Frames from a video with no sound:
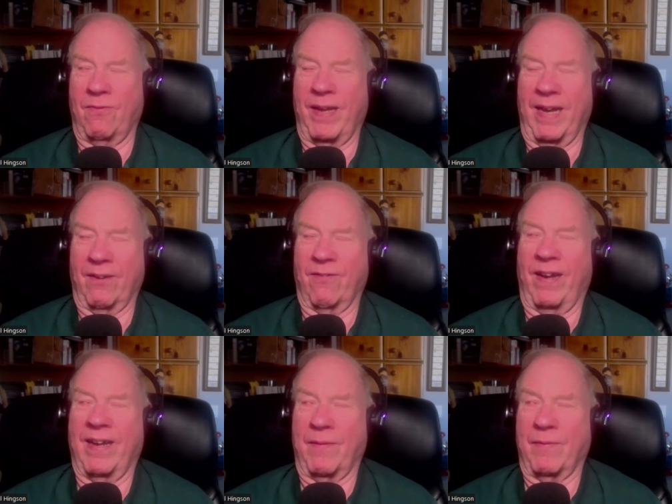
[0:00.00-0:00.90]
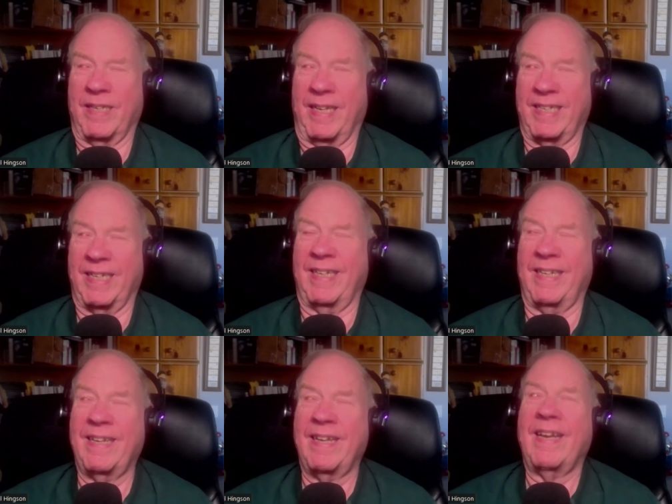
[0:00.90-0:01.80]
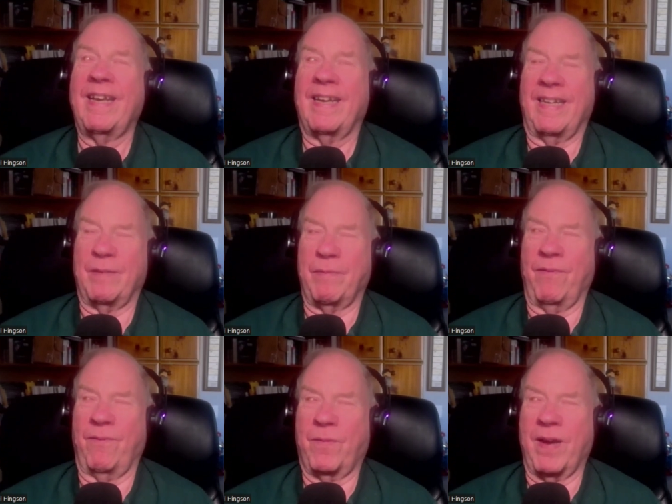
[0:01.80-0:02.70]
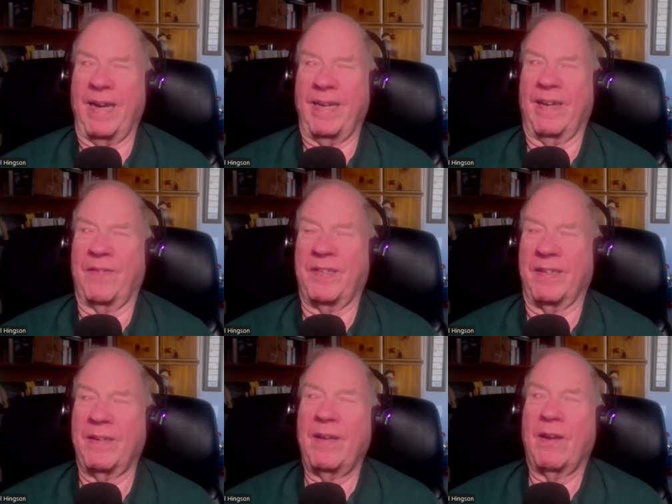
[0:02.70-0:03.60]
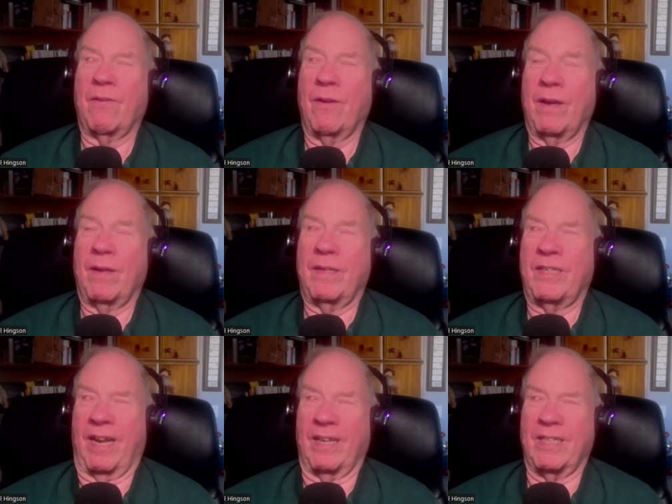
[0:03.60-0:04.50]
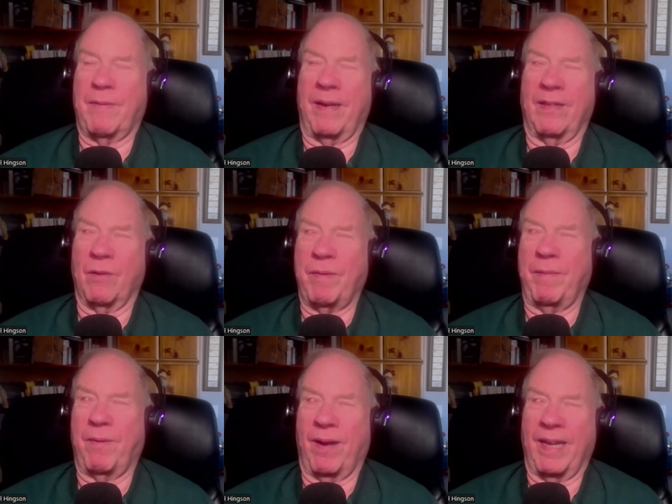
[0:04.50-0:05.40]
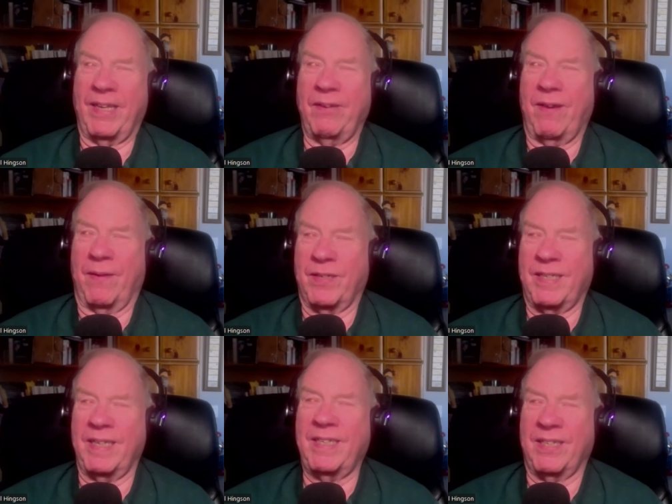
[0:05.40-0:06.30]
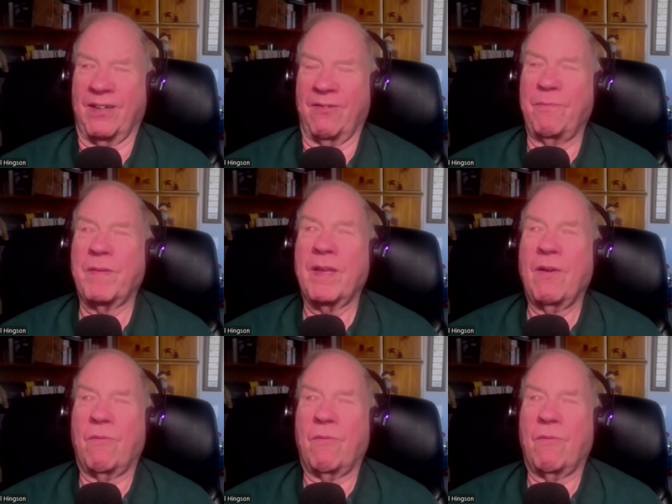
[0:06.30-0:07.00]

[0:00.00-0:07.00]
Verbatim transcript: We had a great conversation, and he's been kind enough to tell us about other people like you ever since. So,